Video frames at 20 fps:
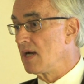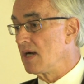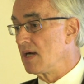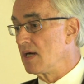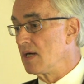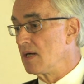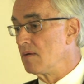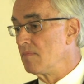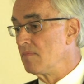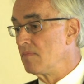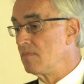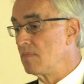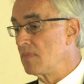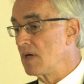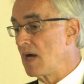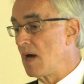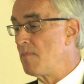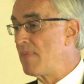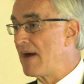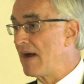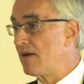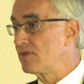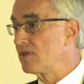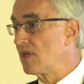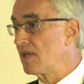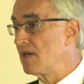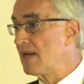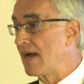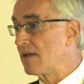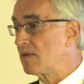about
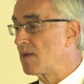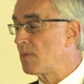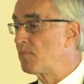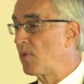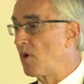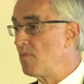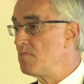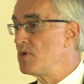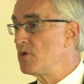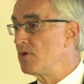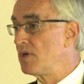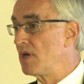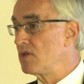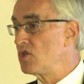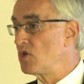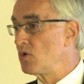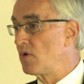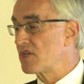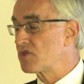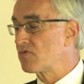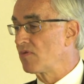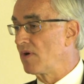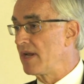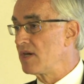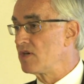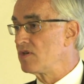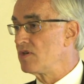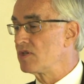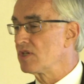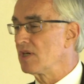the Bermuda-U.S.
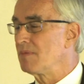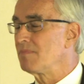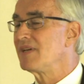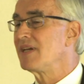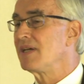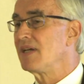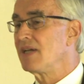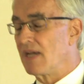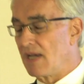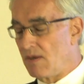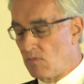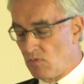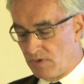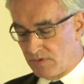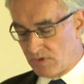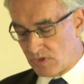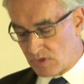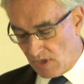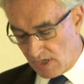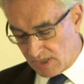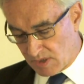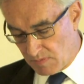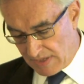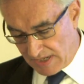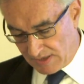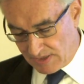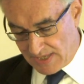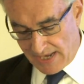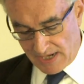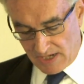relationship, and we'll talk
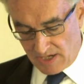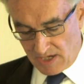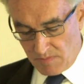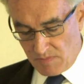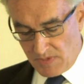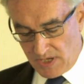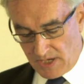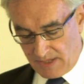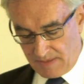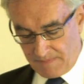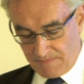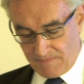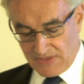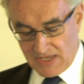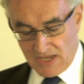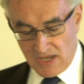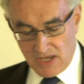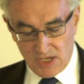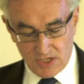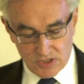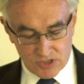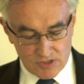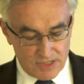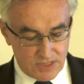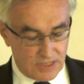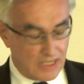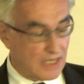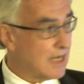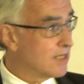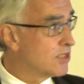about that in a minute.
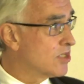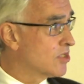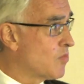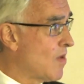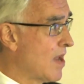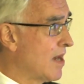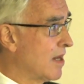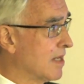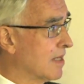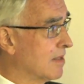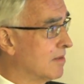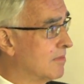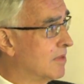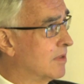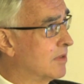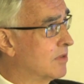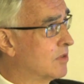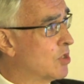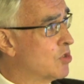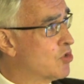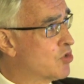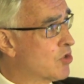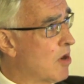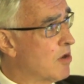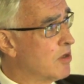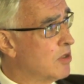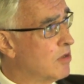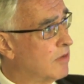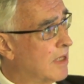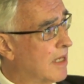So I just wanted to
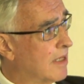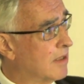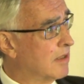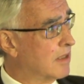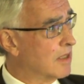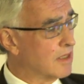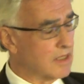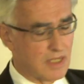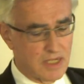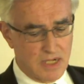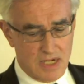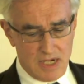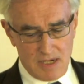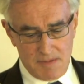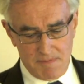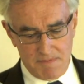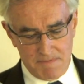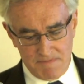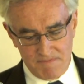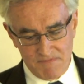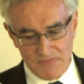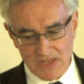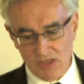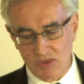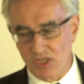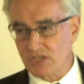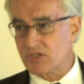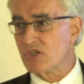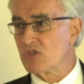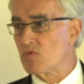show you that
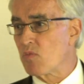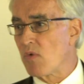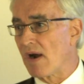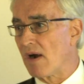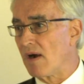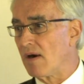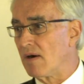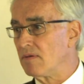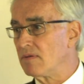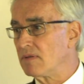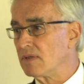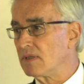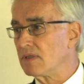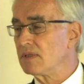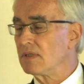this is where